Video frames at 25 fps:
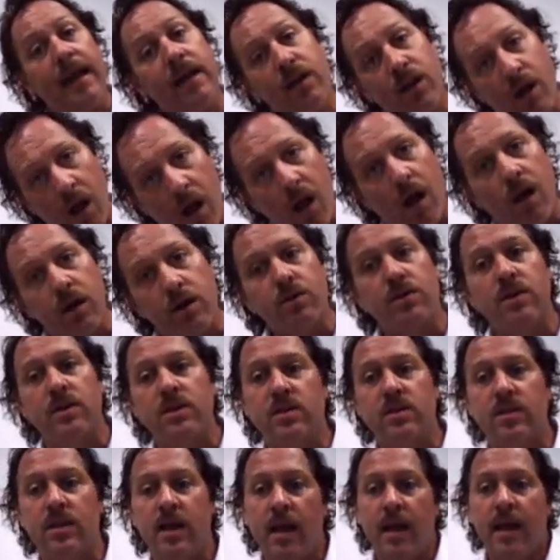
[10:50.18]
and
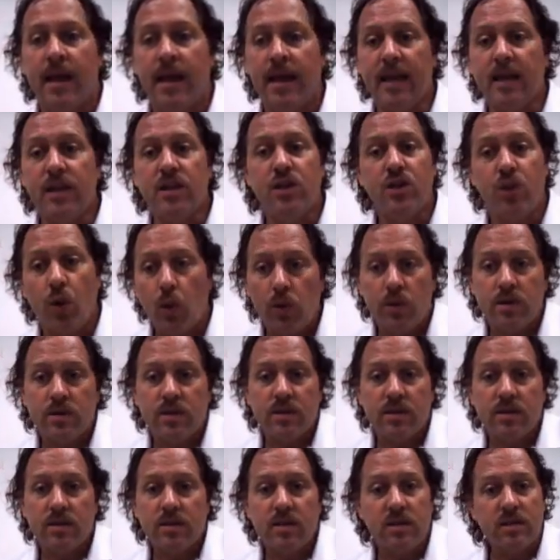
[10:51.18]
Congress
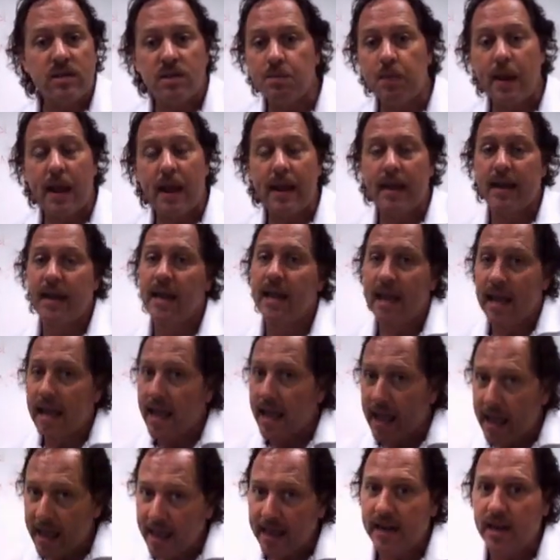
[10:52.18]
endorses the
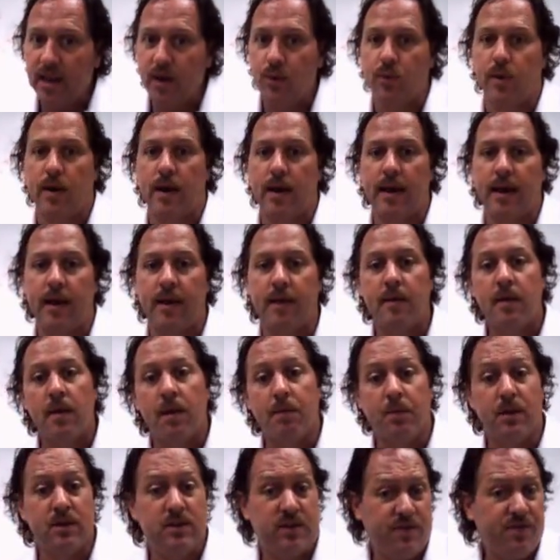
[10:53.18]
spending anyway.
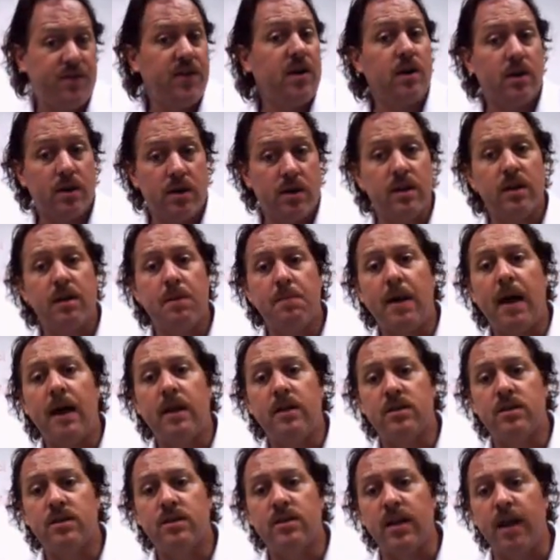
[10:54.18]
But you feel good
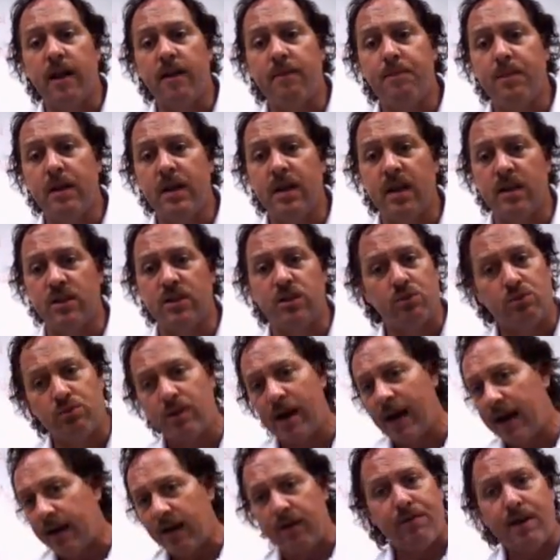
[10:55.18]
about yourself because you
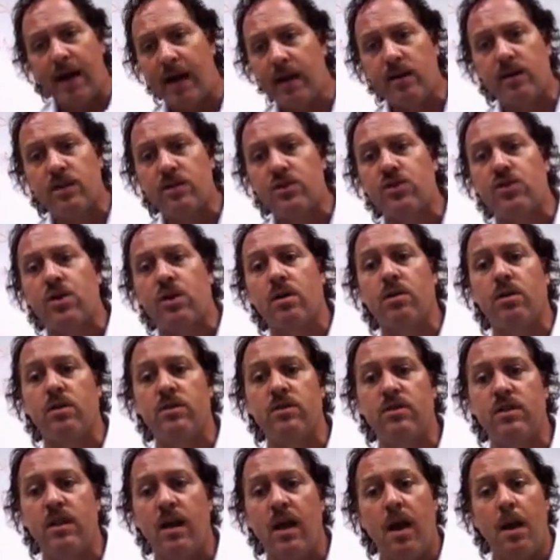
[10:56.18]
ran around in
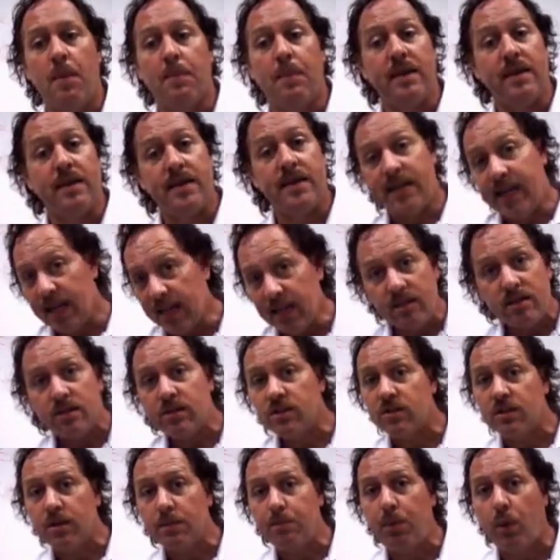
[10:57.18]
circles but
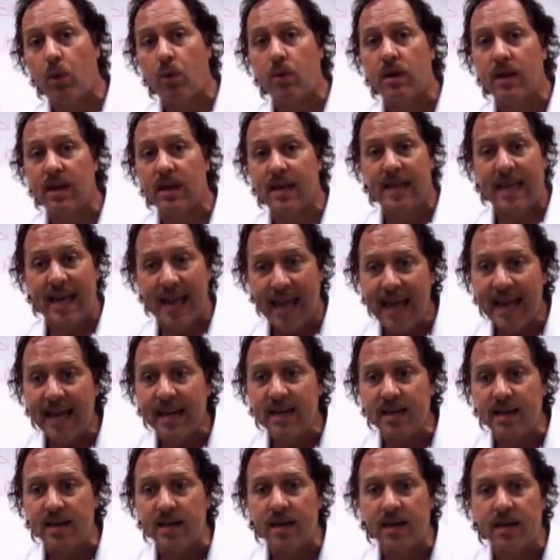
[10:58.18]
didn't support a
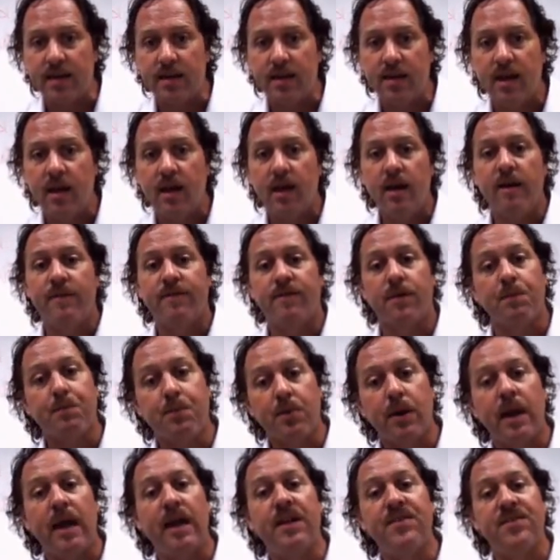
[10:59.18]
candidate for
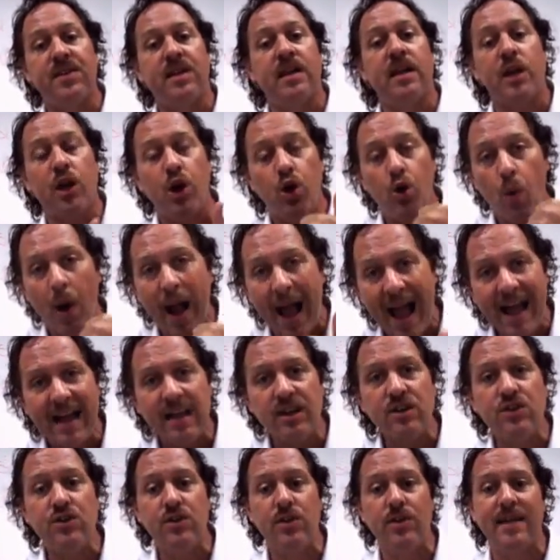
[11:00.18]
president who
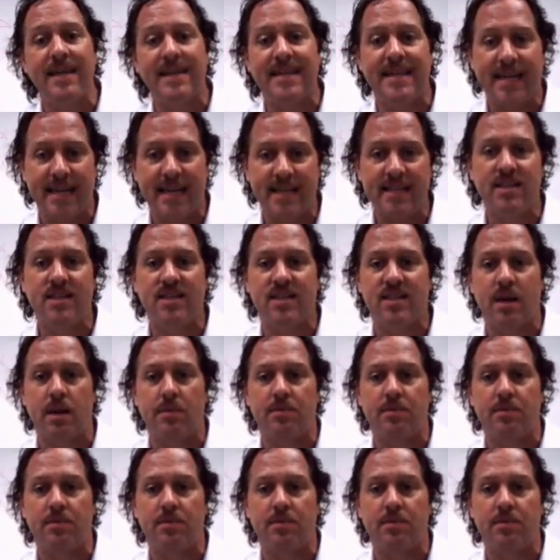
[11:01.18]
actually did